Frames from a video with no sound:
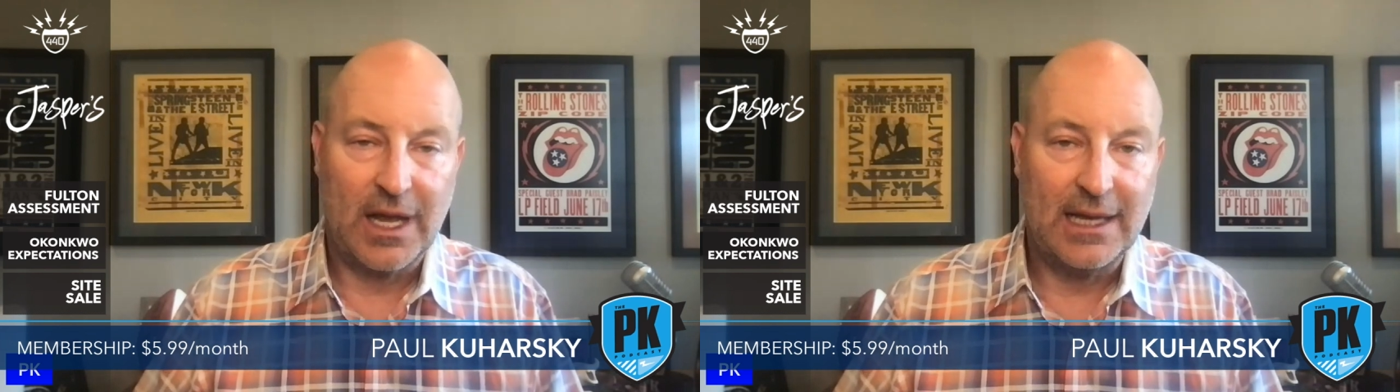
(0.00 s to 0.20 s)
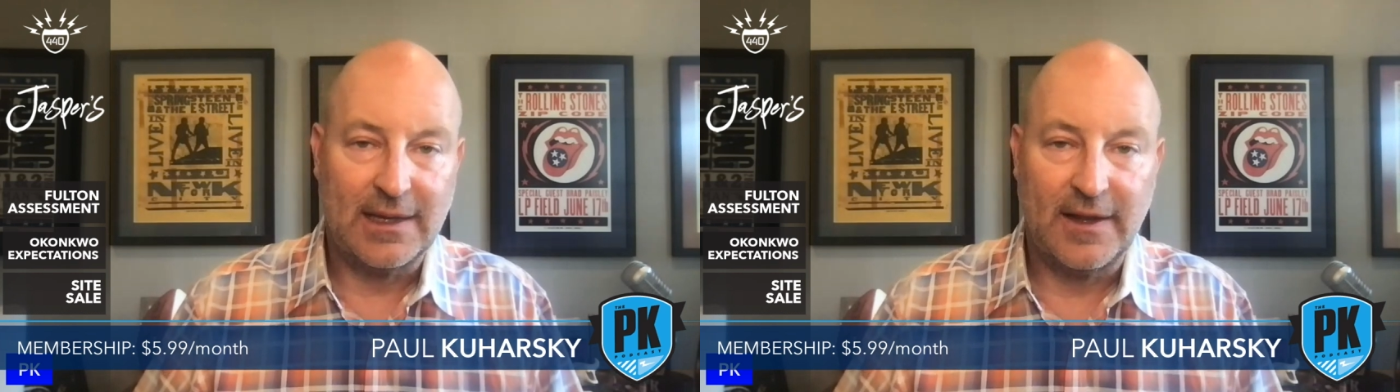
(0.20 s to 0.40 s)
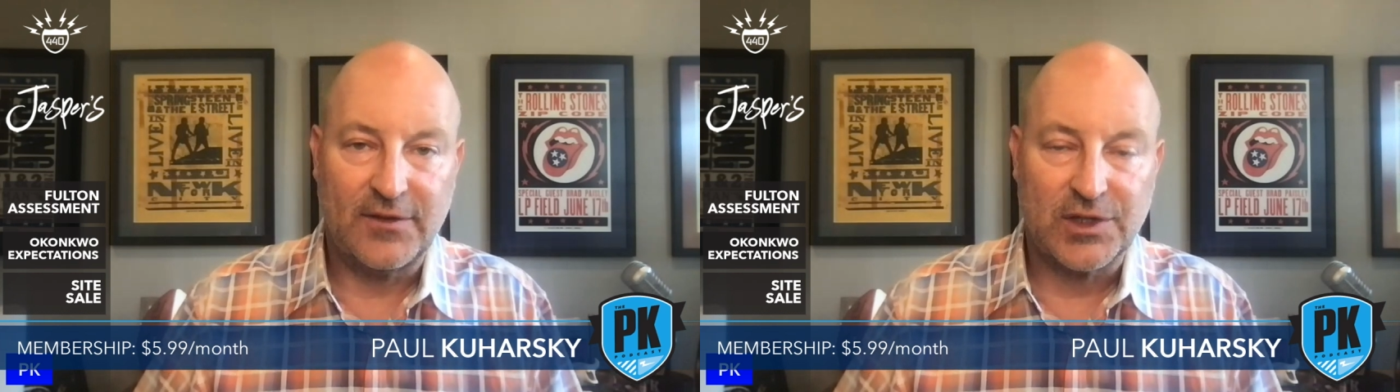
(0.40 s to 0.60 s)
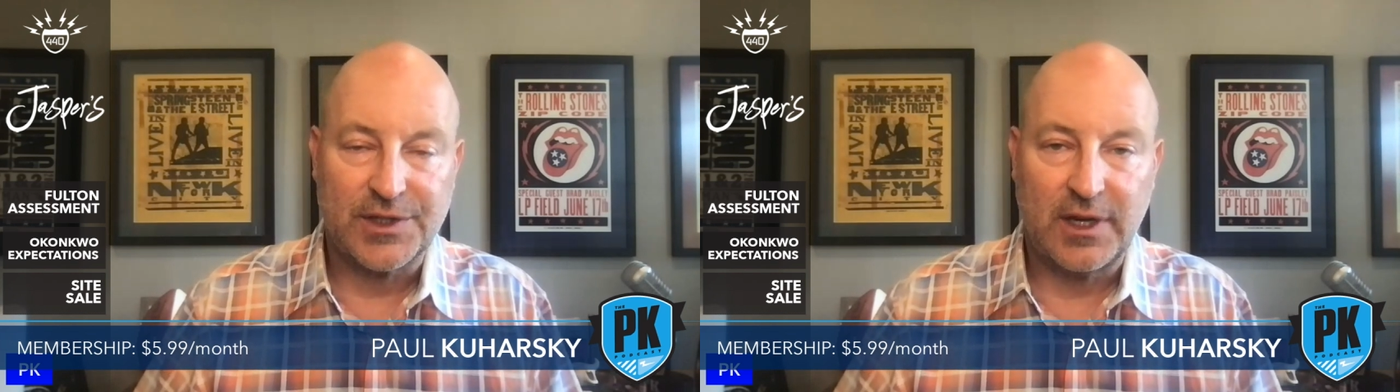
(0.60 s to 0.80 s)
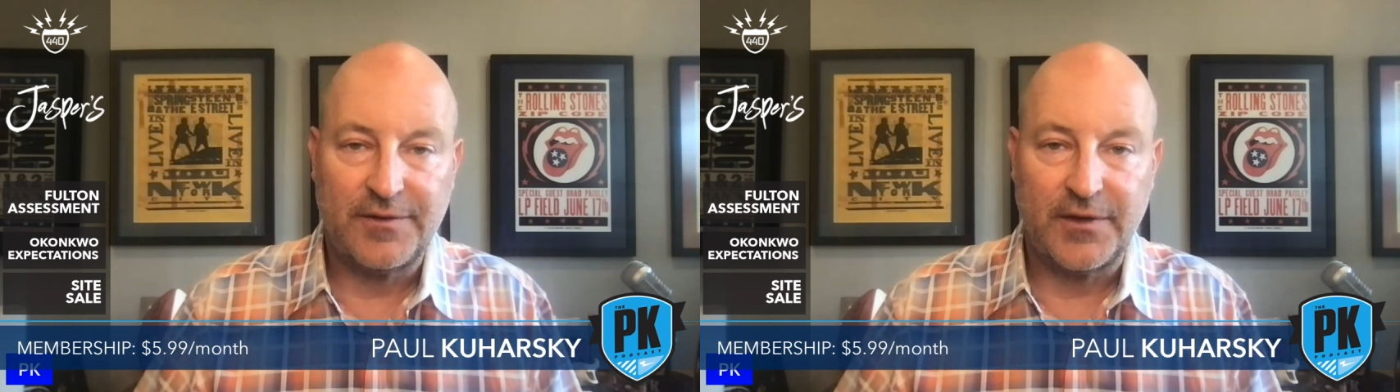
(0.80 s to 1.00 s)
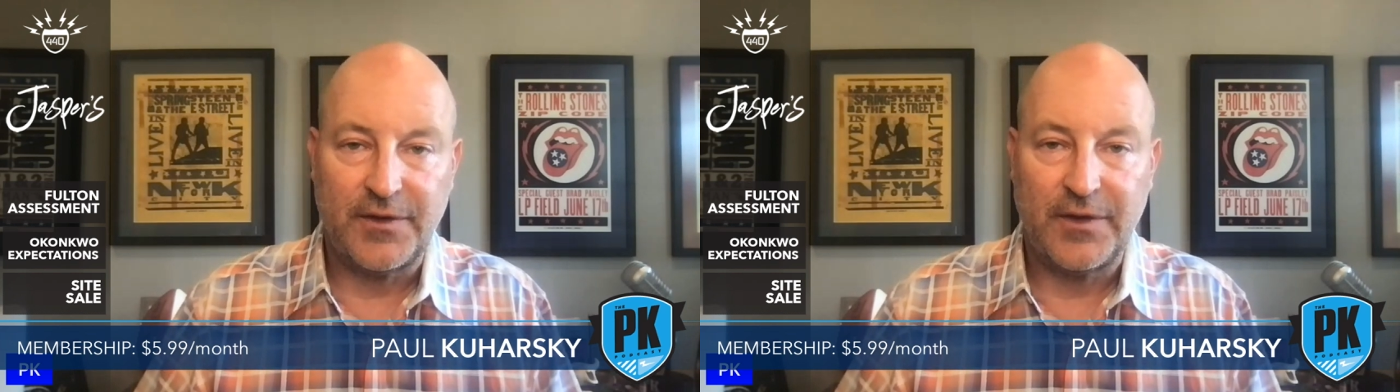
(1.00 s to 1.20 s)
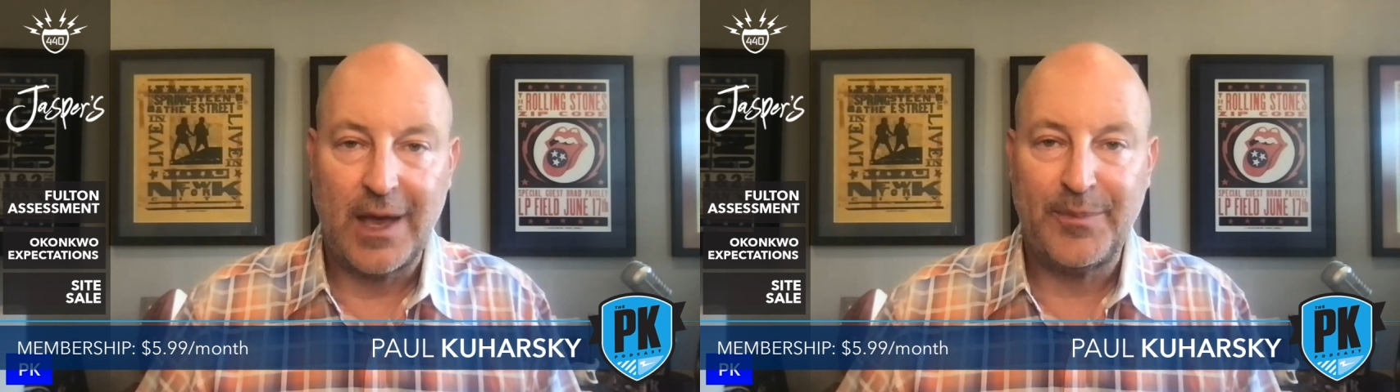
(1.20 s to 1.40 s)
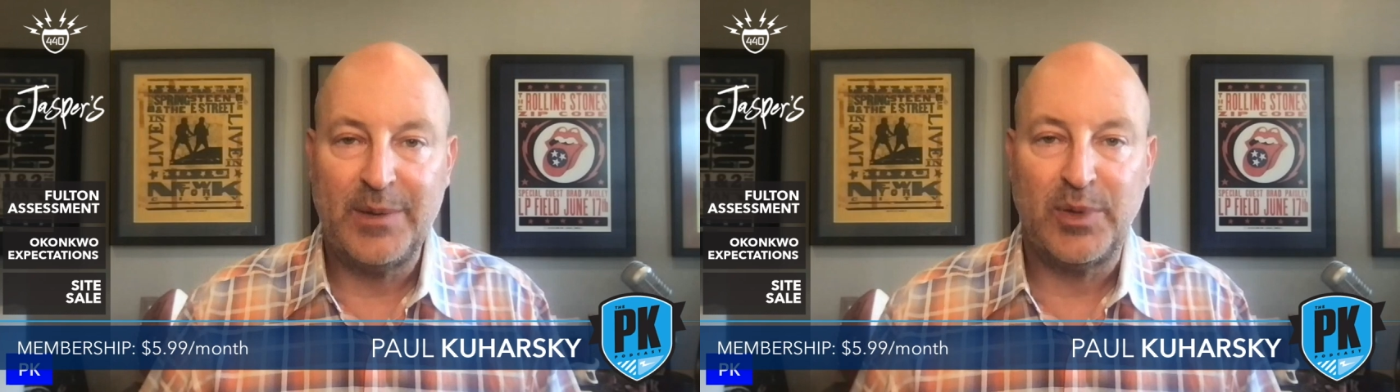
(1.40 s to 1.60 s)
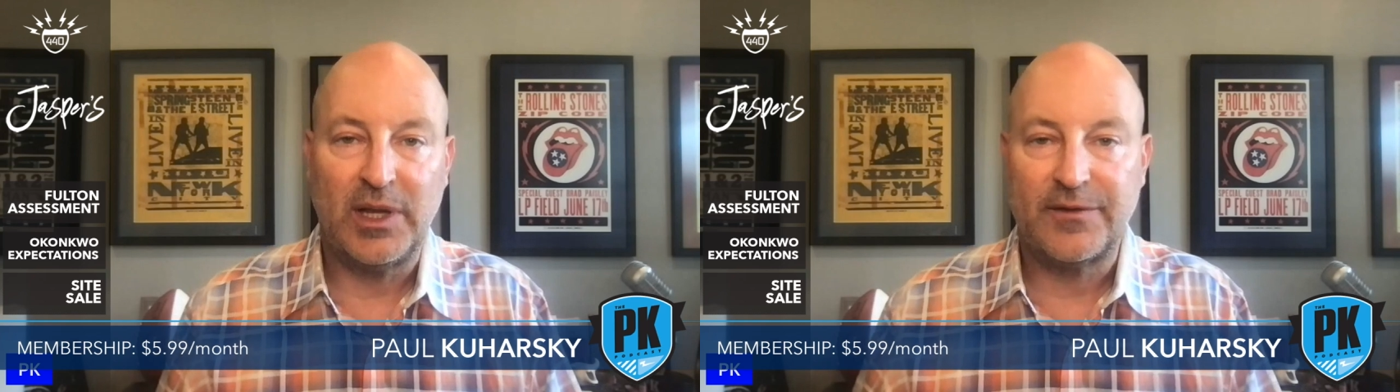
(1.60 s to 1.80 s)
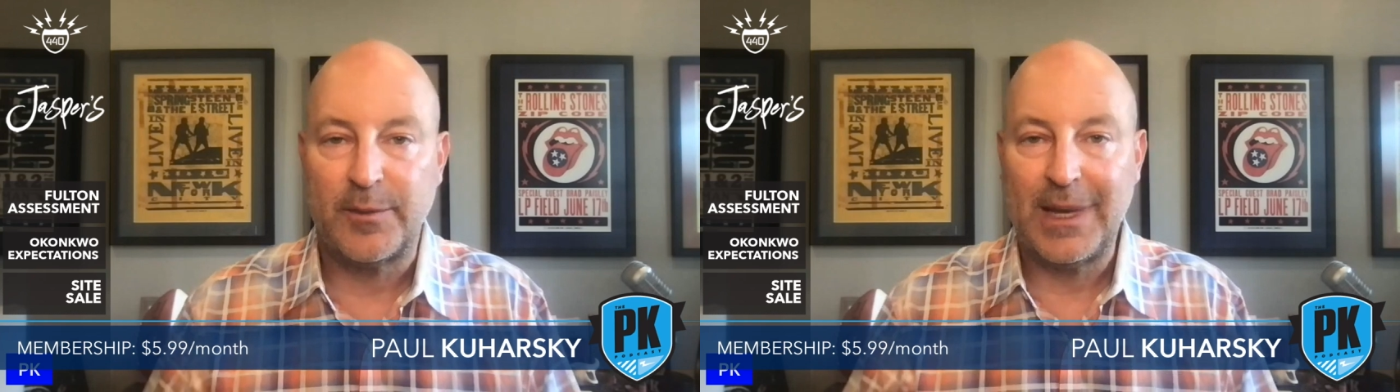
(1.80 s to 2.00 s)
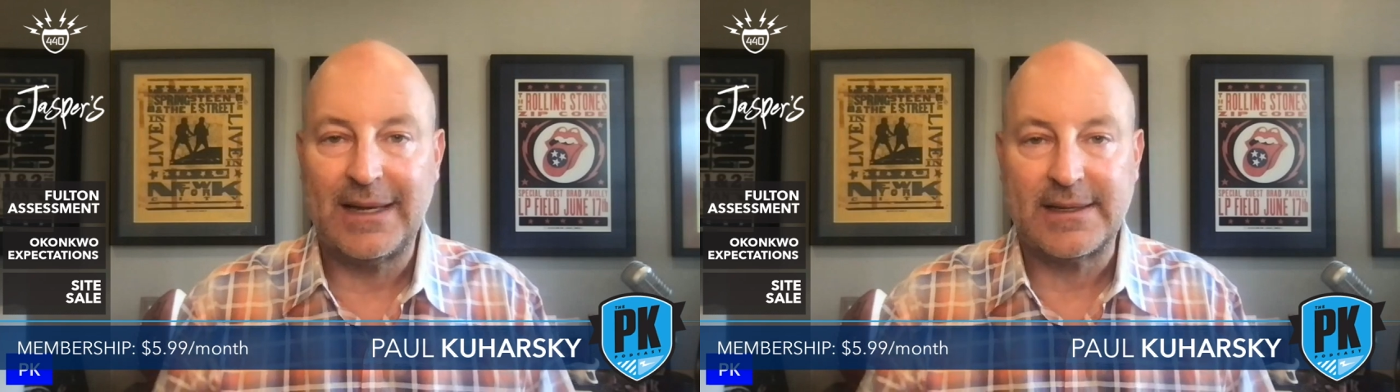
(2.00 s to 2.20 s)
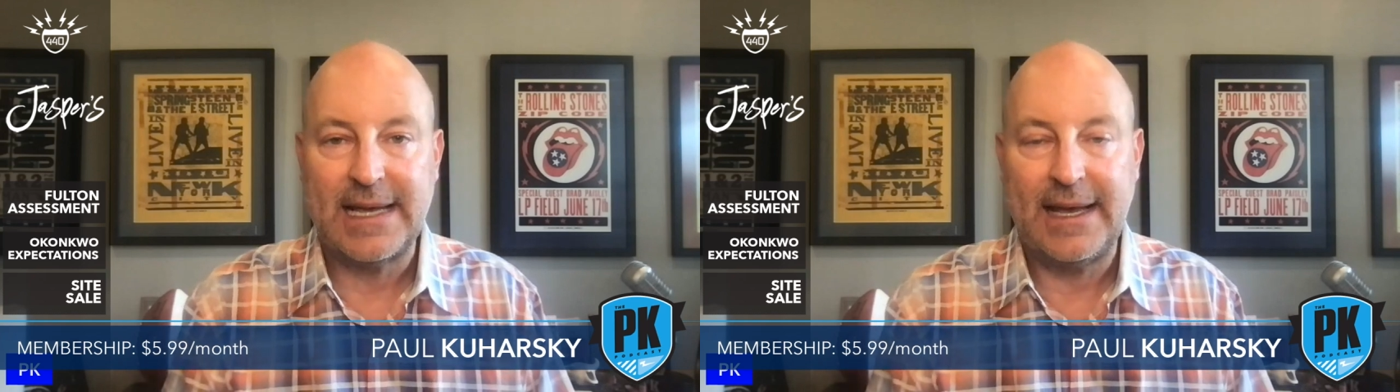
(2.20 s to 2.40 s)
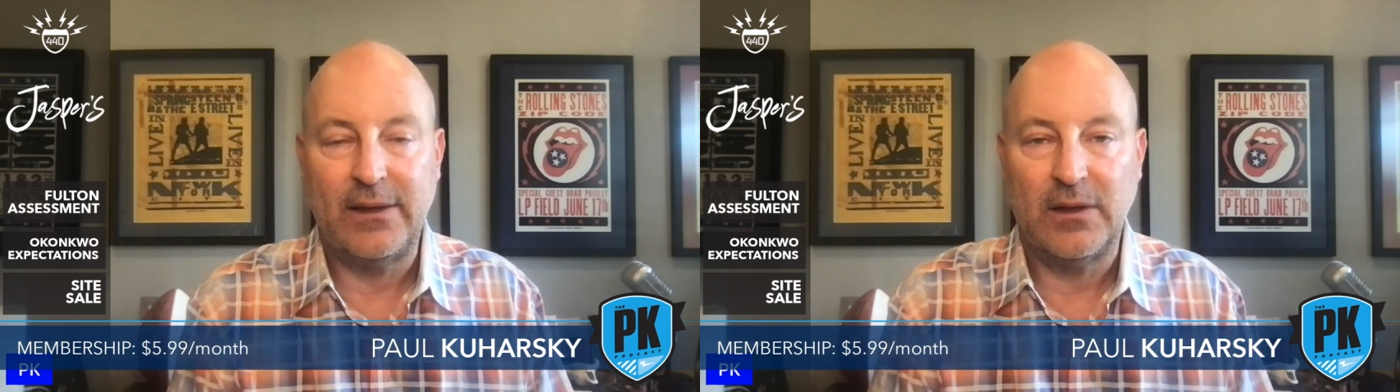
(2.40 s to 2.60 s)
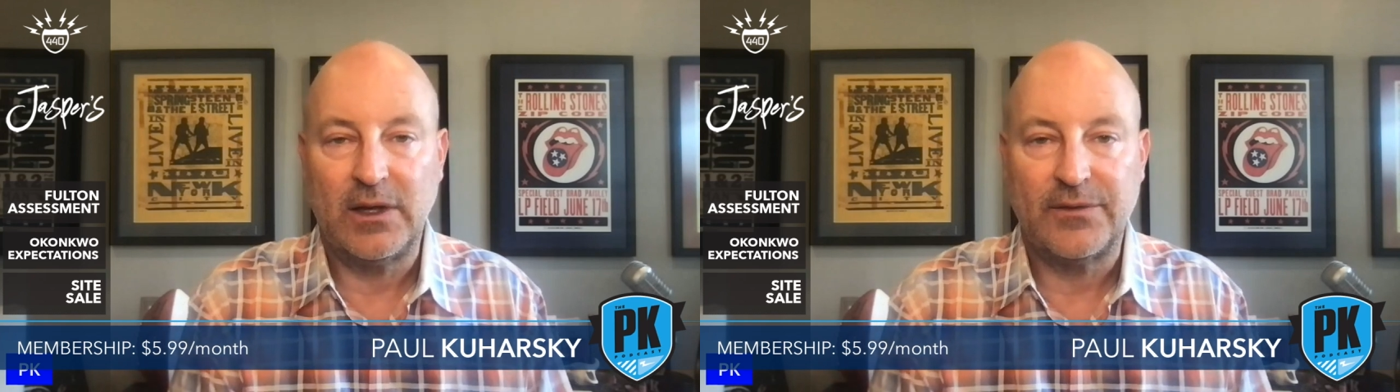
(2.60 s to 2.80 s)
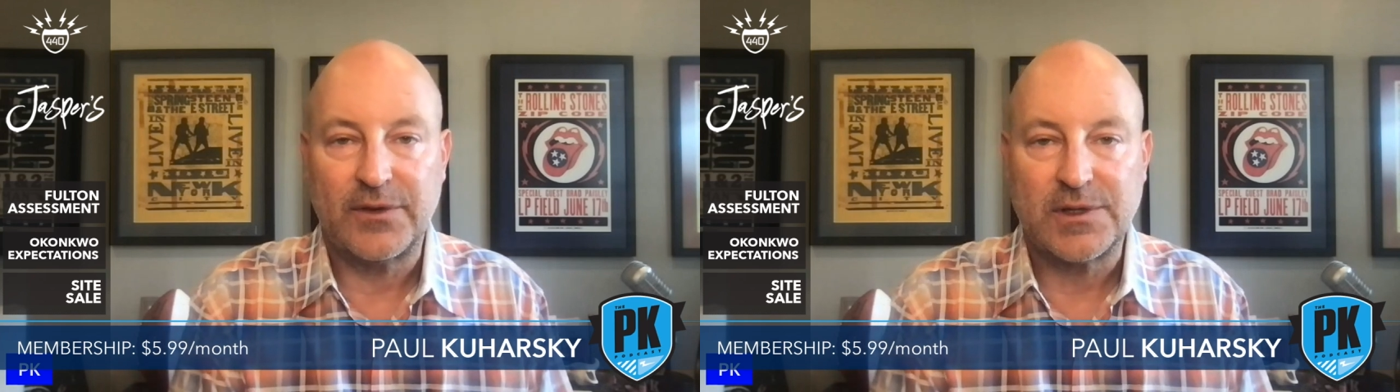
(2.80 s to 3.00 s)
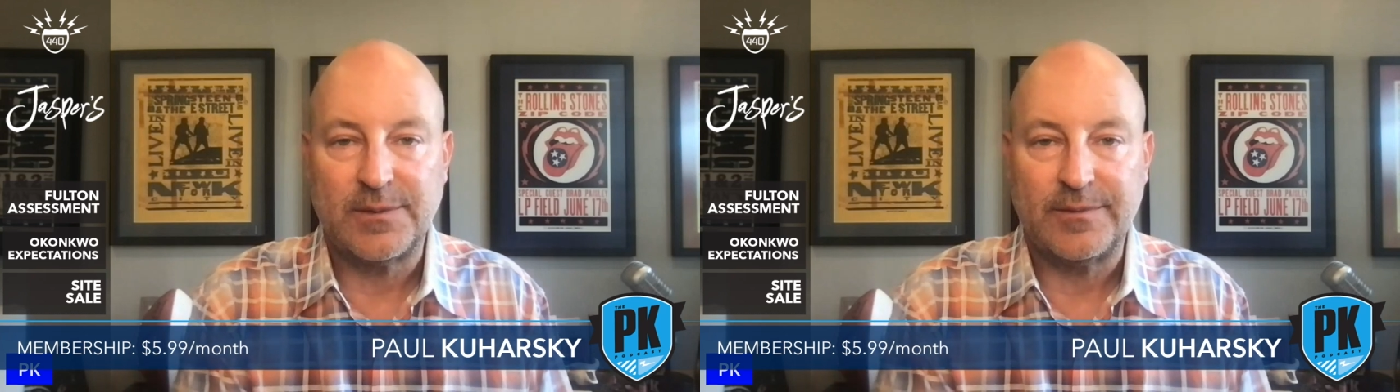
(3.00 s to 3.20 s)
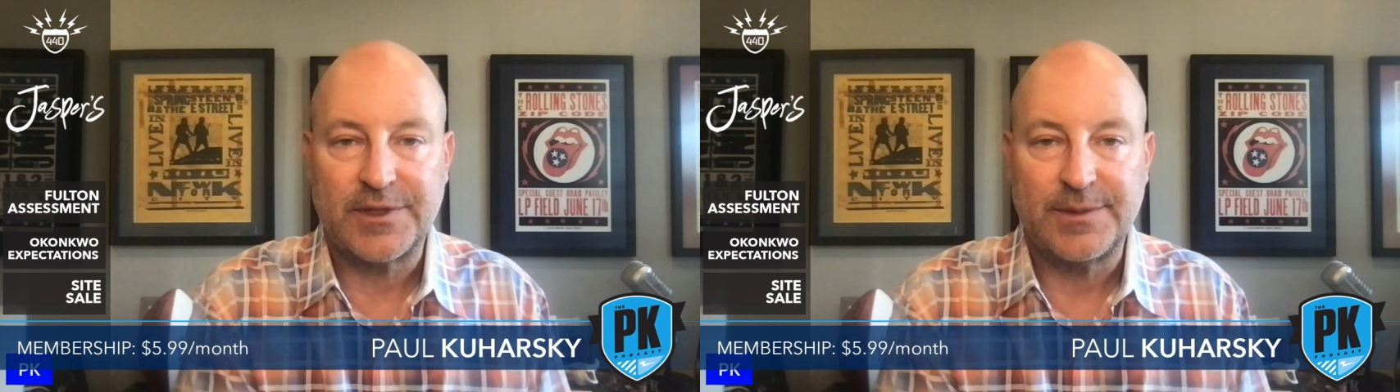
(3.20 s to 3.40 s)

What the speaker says: got clever stuff if you've got people in from out of town looking for some